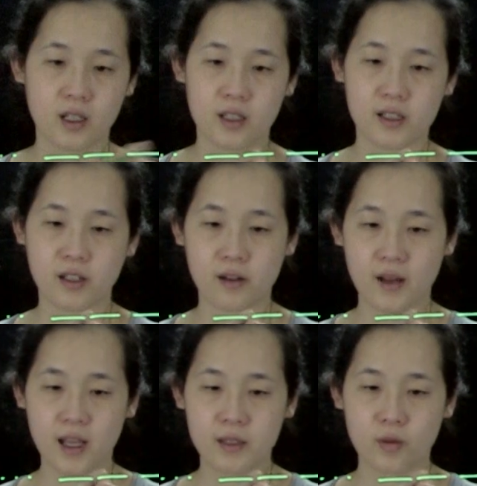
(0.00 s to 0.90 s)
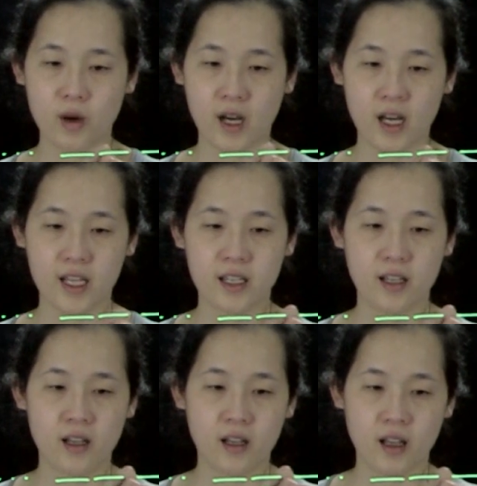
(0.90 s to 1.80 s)
so xy,
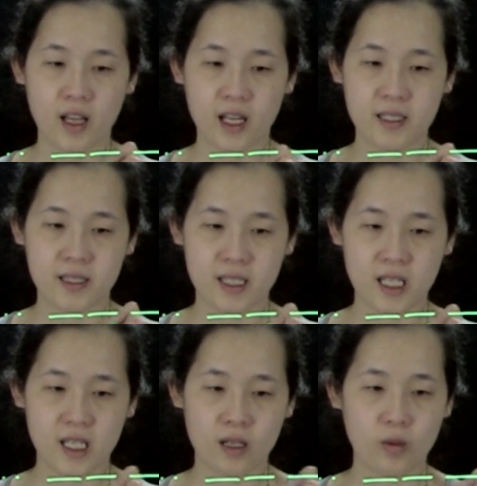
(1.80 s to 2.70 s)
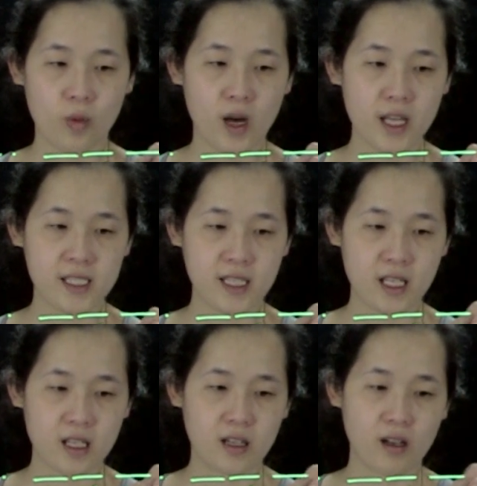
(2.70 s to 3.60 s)
xz,
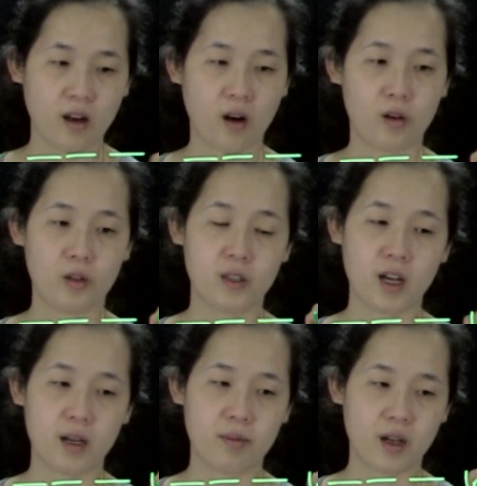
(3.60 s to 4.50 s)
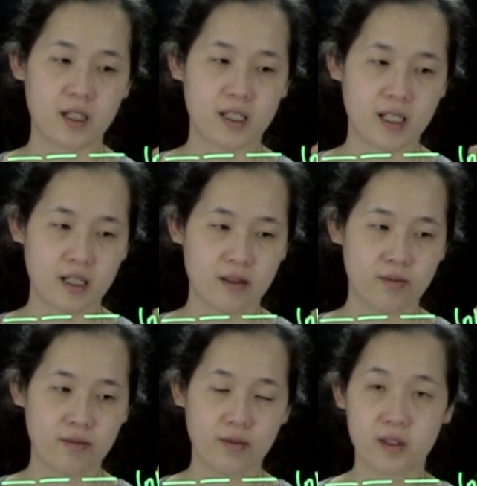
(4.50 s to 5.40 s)
yz, are all non-bonding.
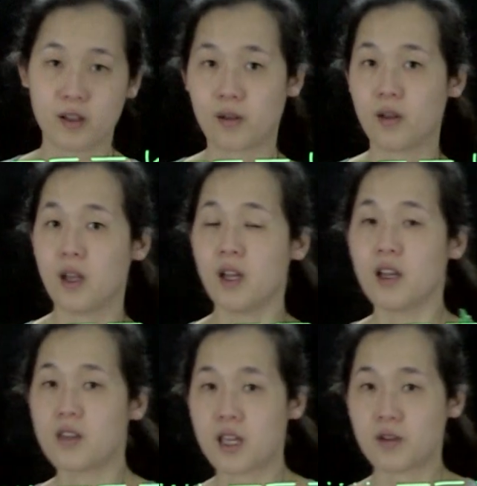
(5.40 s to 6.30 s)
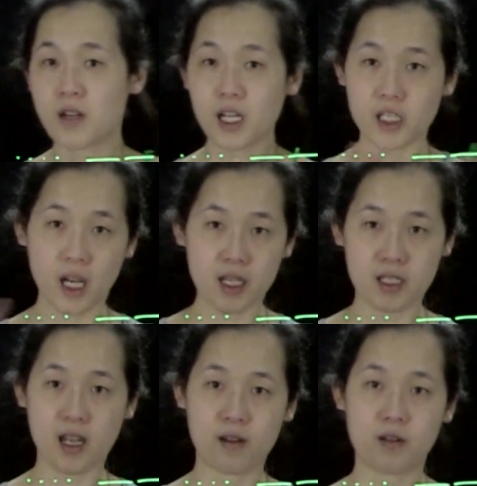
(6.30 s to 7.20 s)
So they do not change in
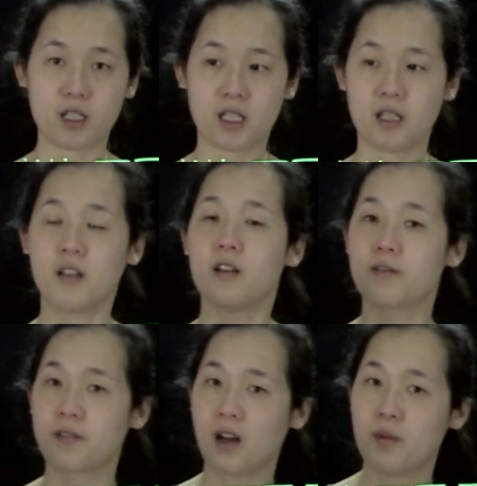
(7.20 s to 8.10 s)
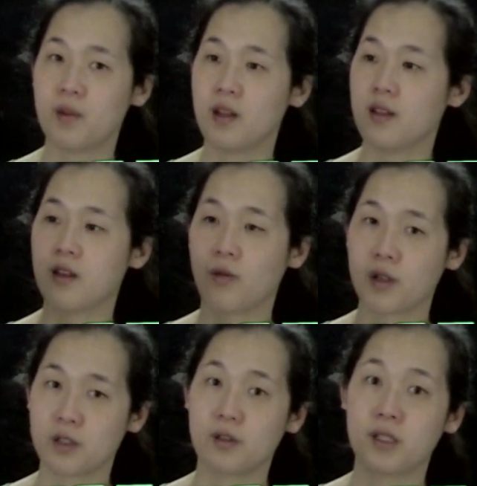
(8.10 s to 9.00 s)
energy from the
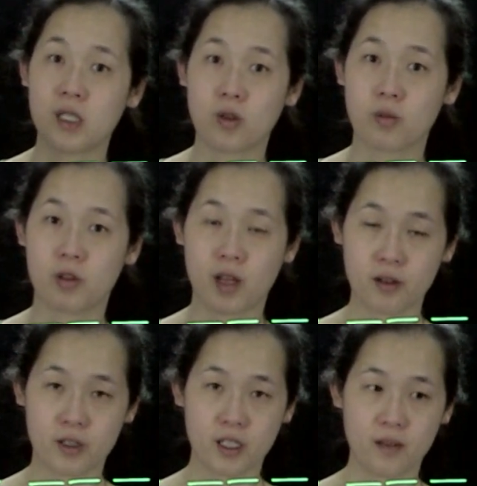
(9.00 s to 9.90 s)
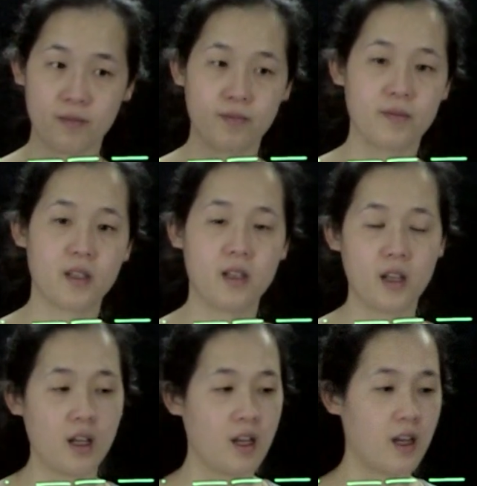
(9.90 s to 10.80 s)
original d orbital energy
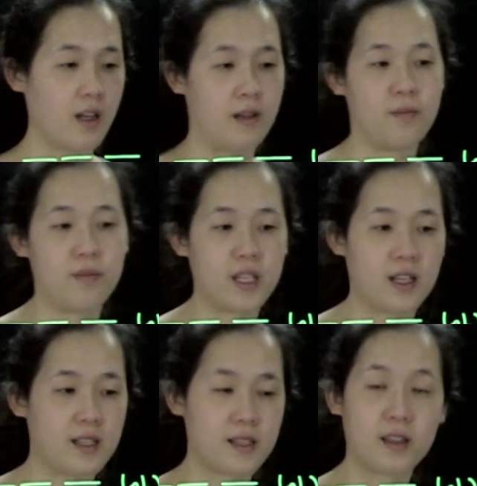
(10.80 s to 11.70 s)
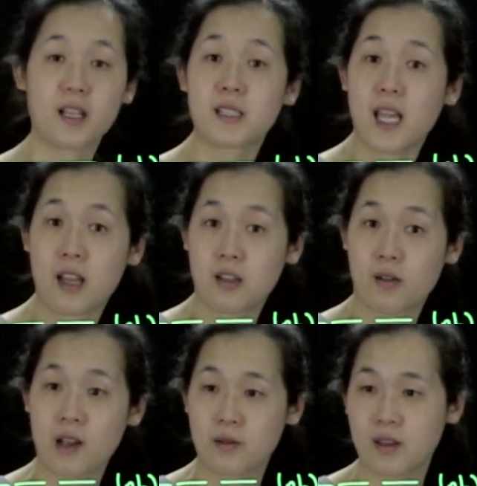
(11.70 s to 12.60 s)
um, because ligands can't
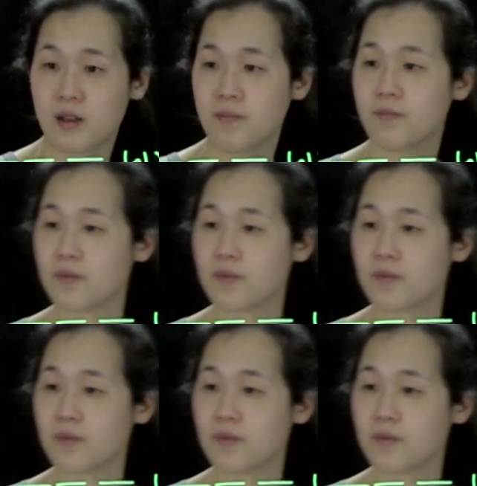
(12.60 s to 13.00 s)
interact with them.